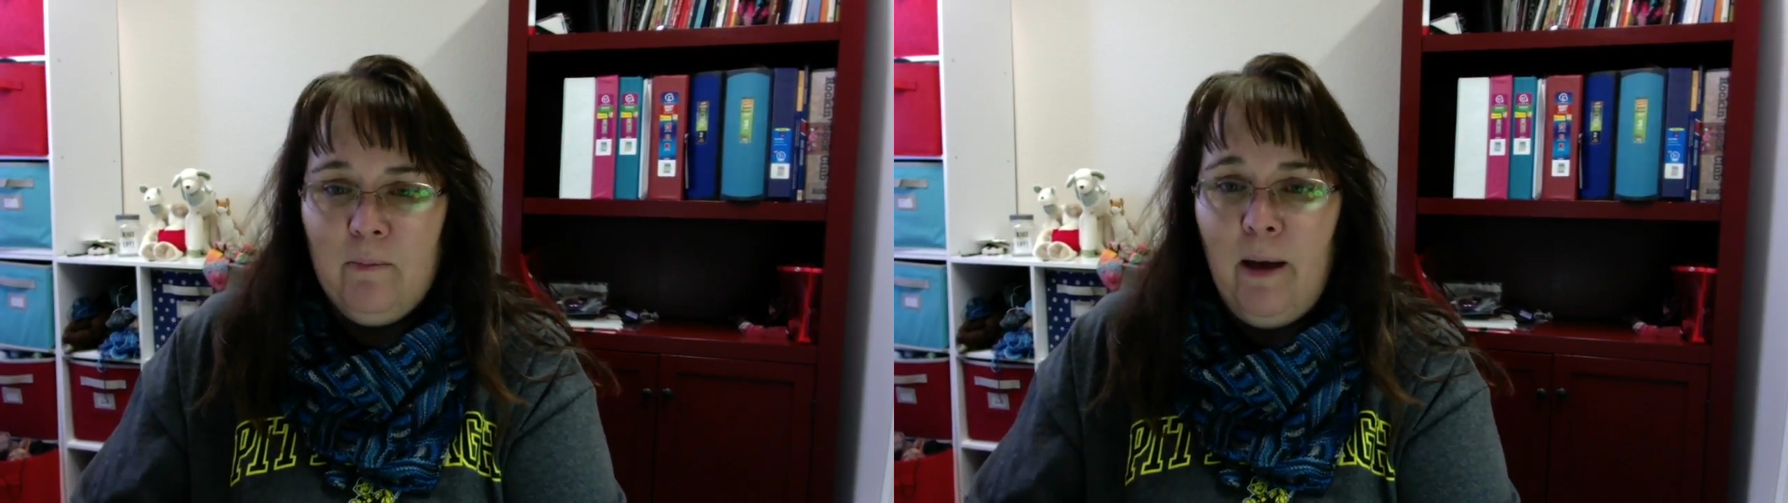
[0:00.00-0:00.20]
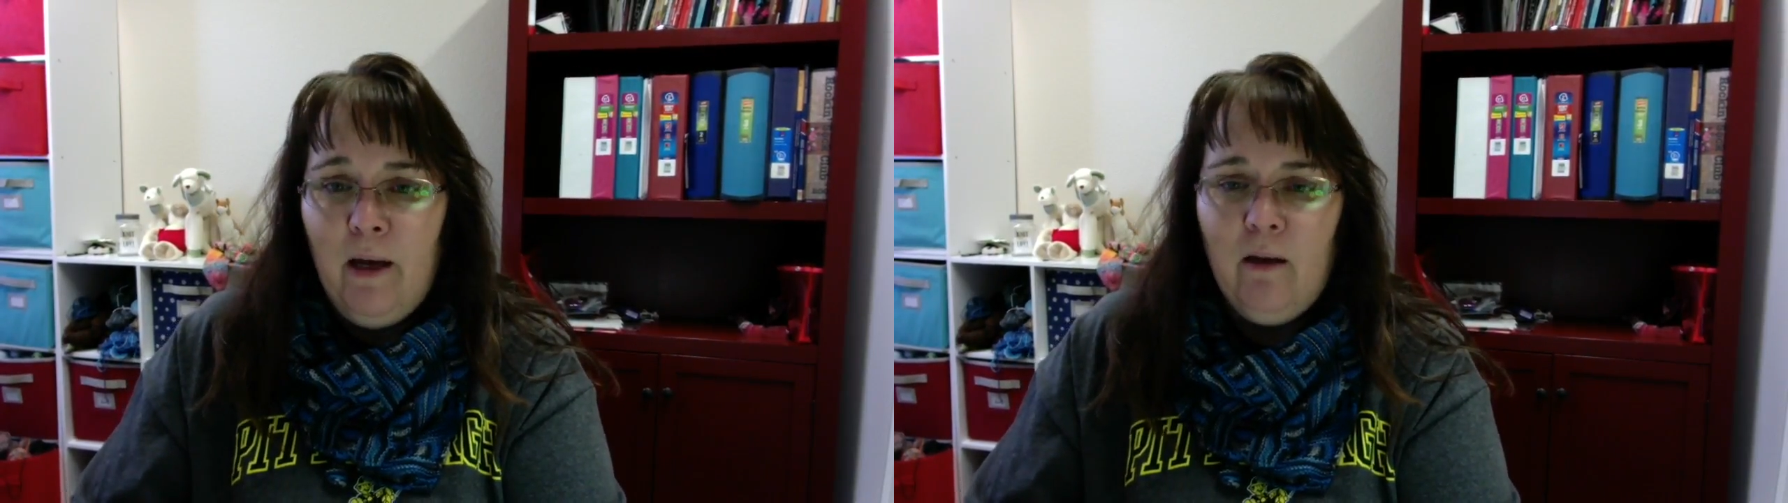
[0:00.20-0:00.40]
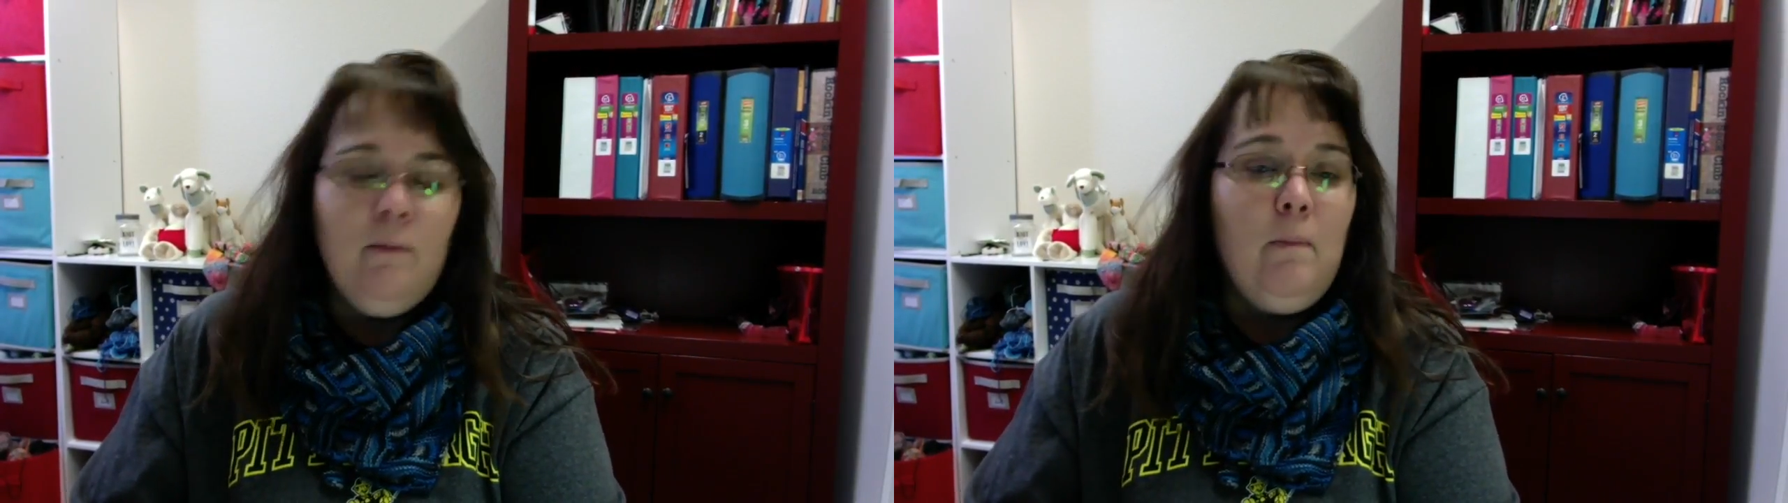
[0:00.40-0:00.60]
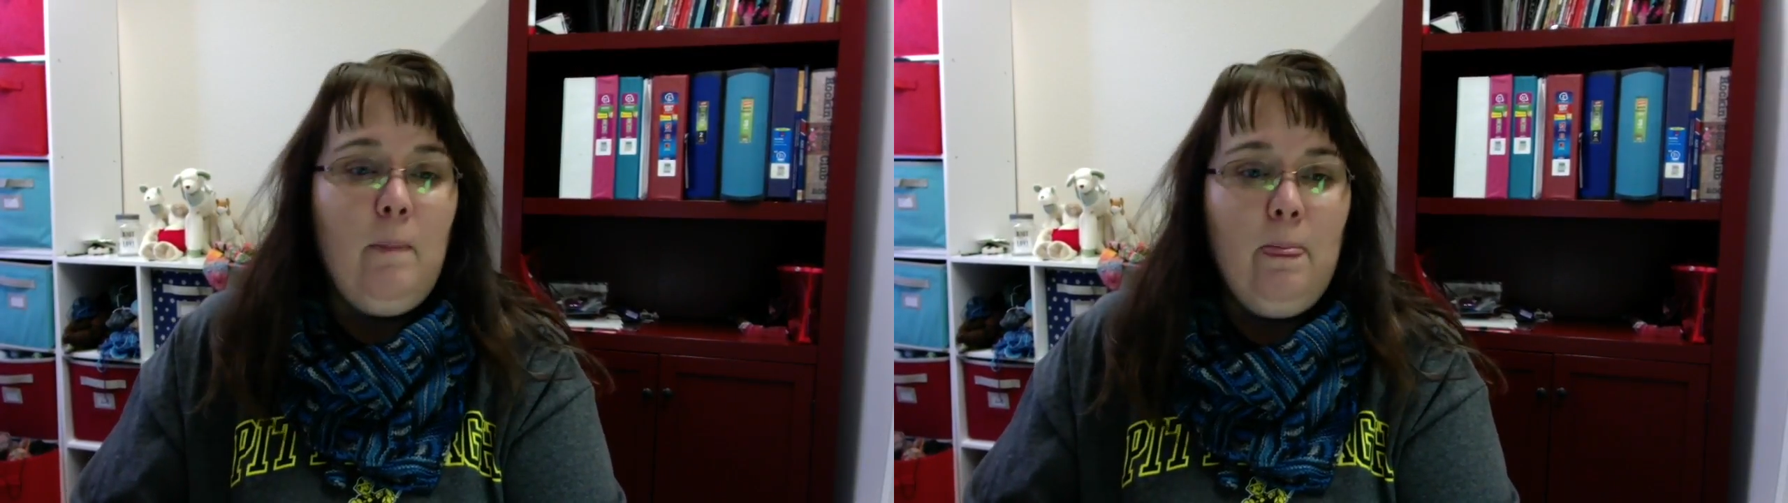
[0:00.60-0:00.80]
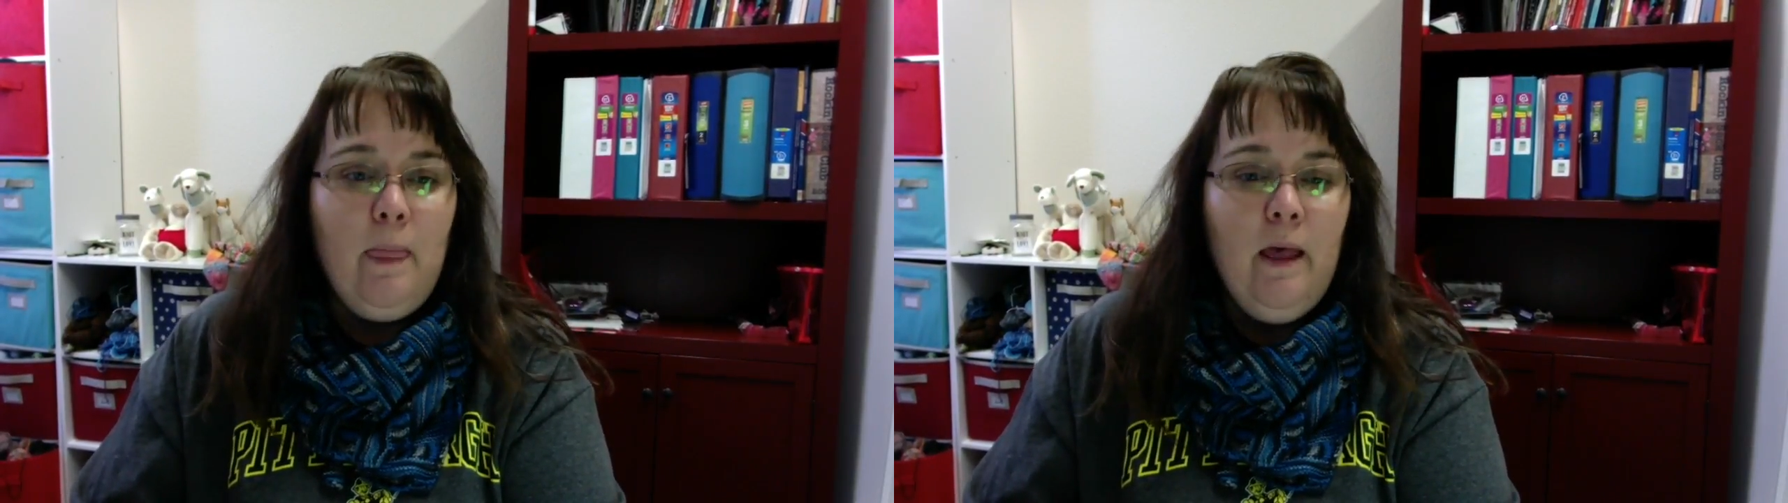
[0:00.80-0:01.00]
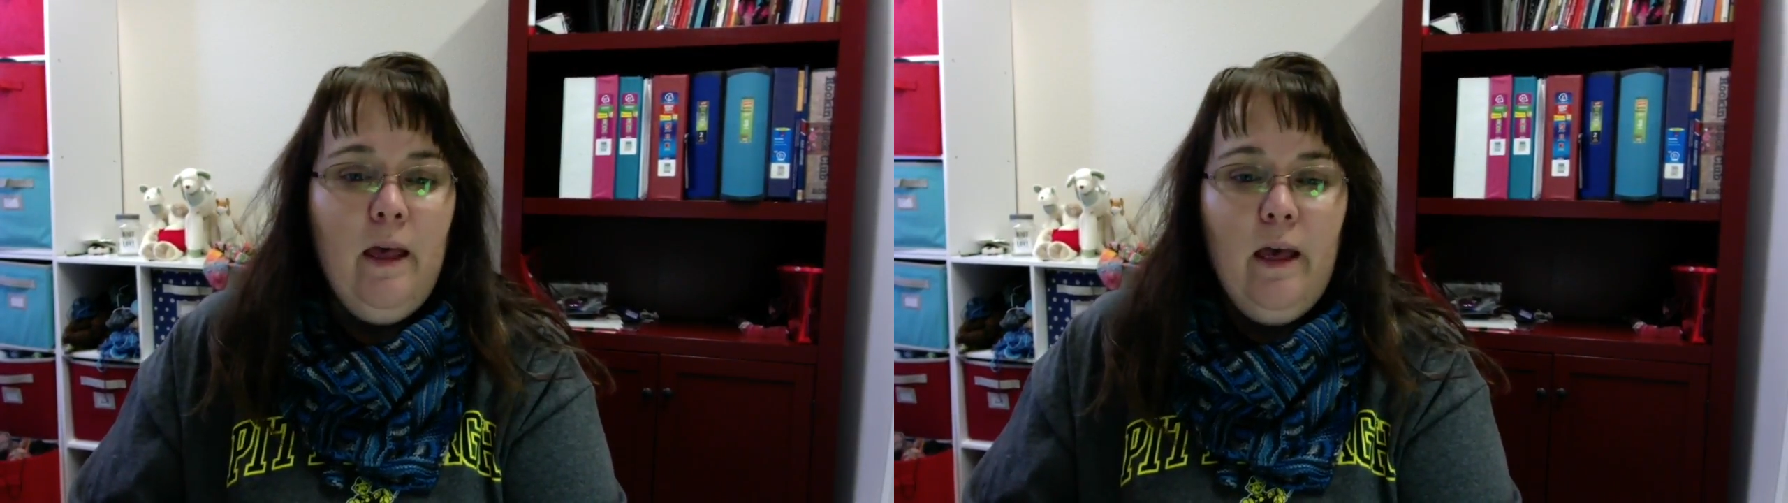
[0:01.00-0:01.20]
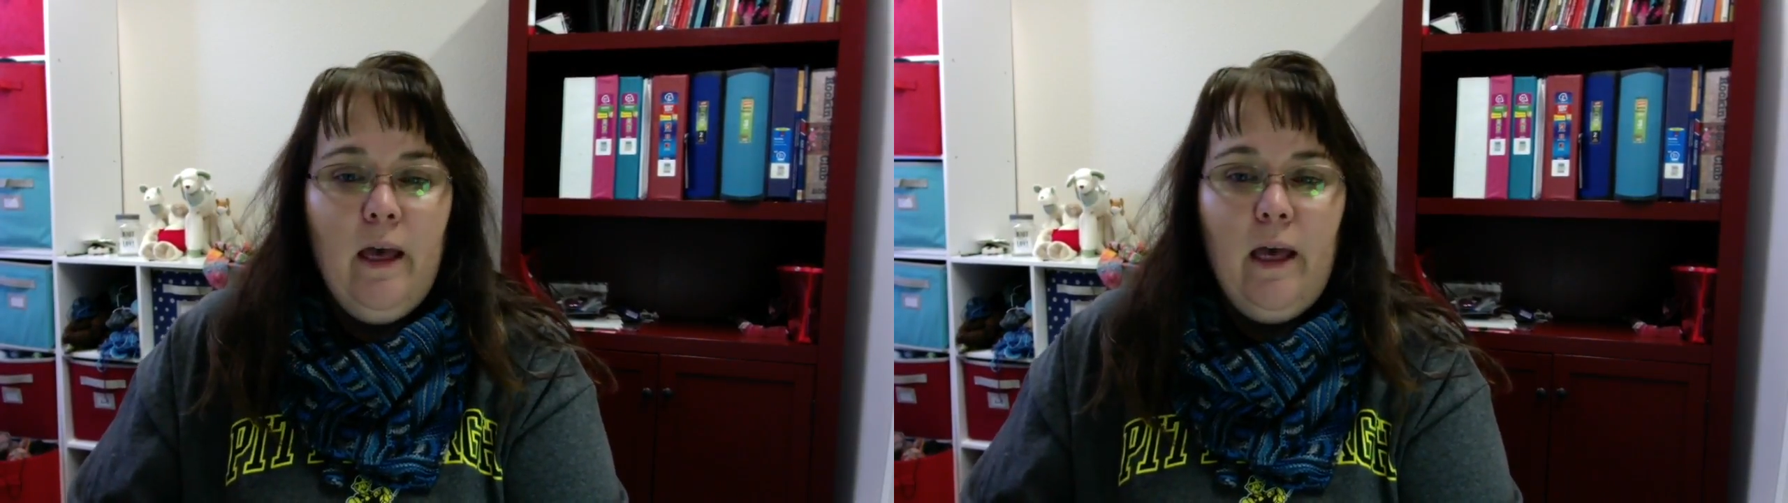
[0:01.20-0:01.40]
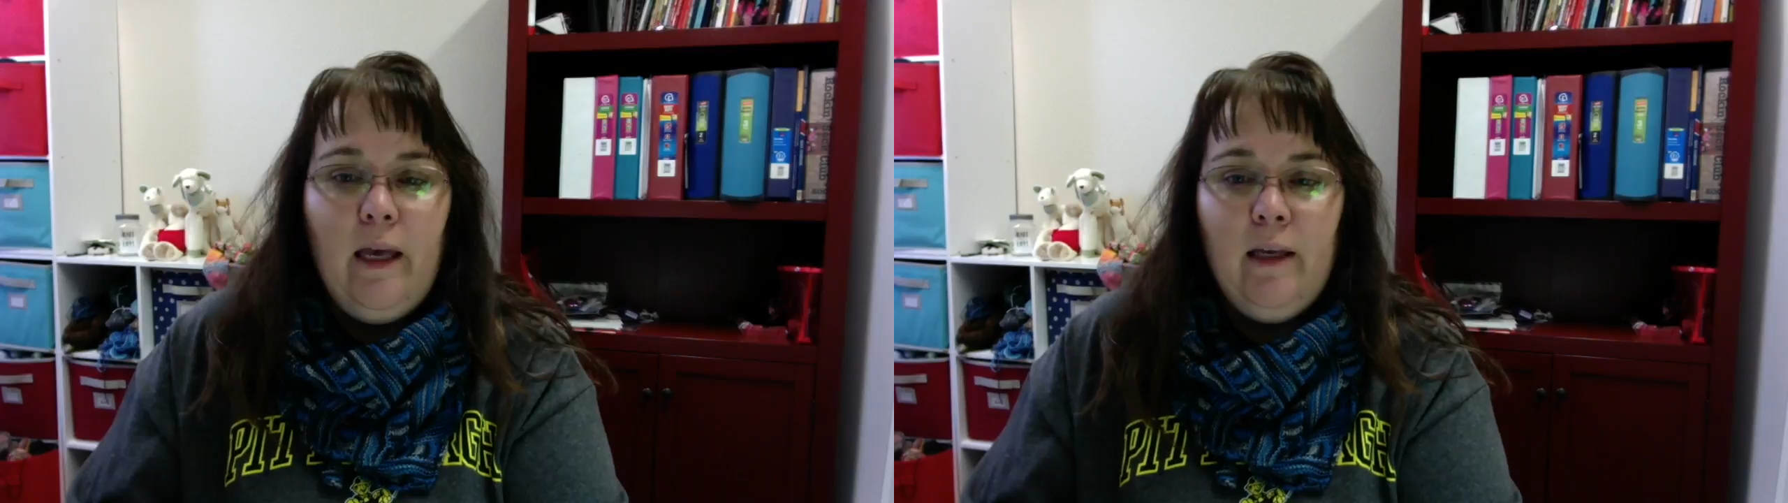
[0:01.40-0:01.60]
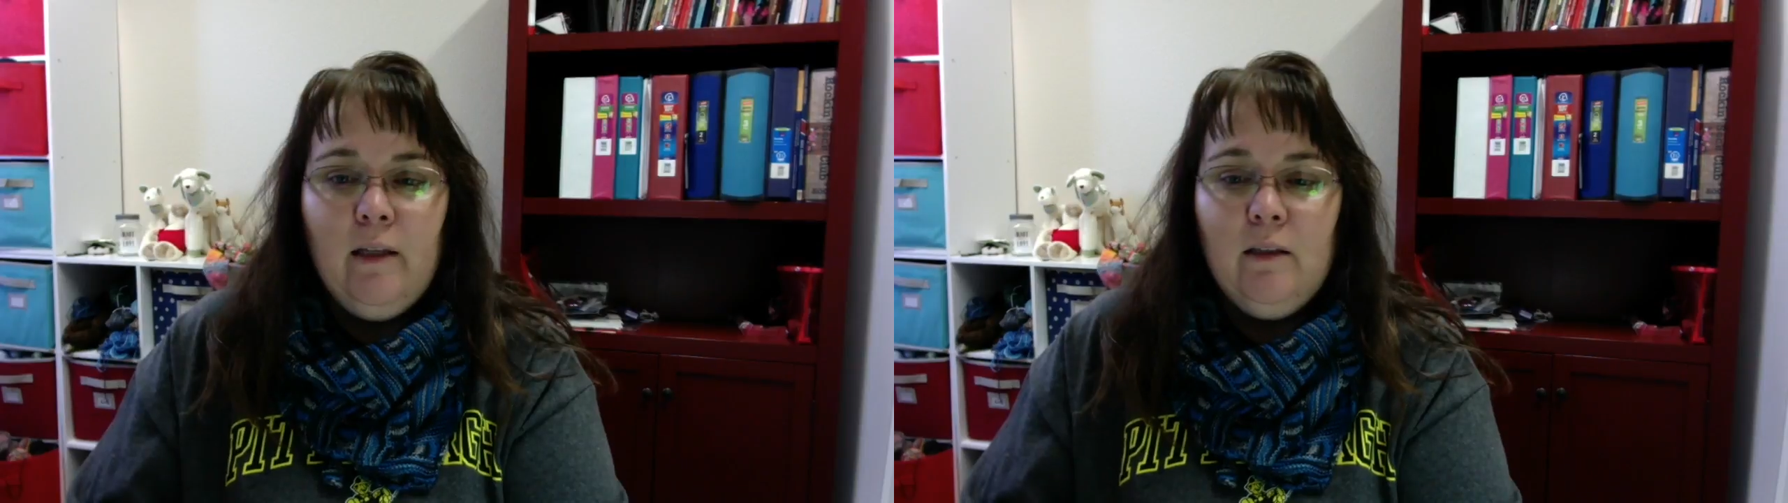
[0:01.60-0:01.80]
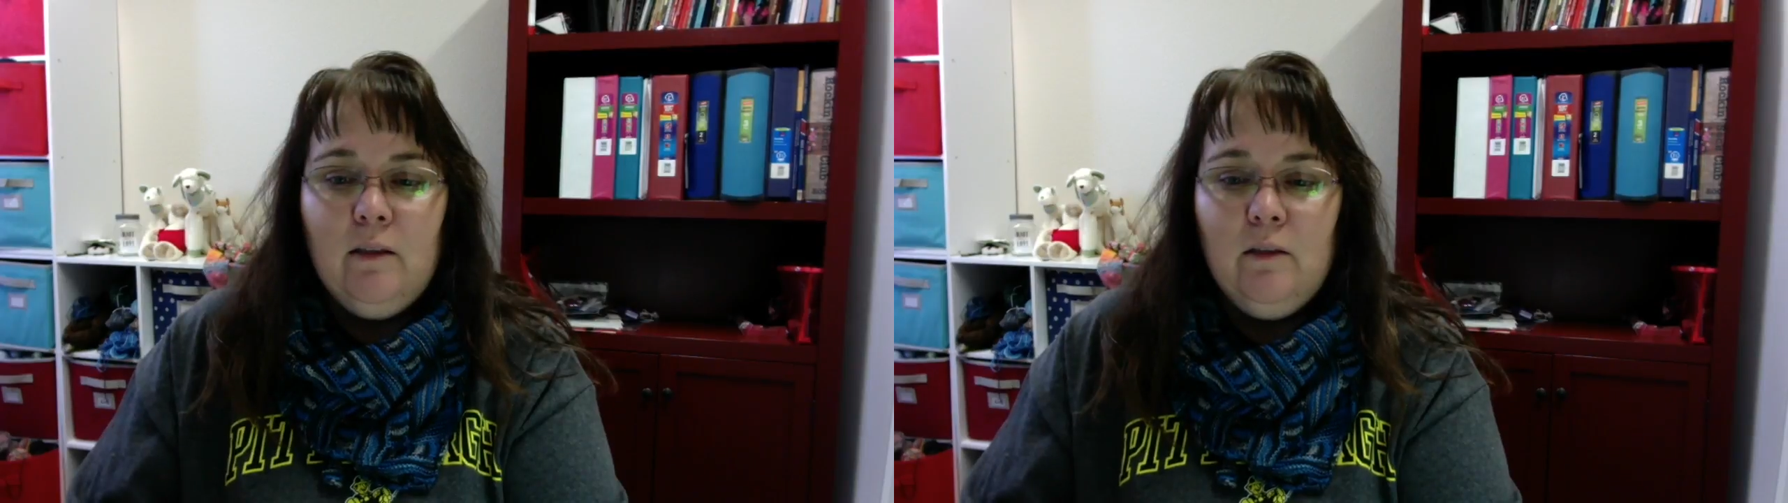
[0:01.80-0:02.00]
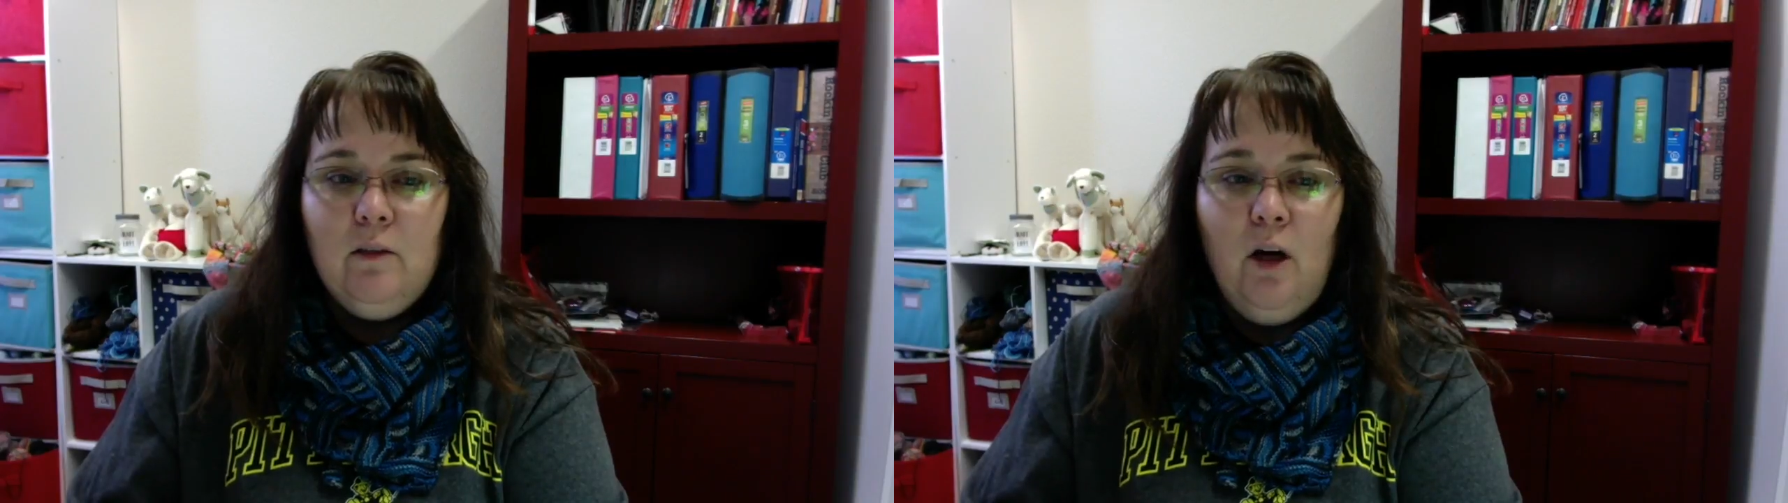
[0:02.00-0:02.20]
back. And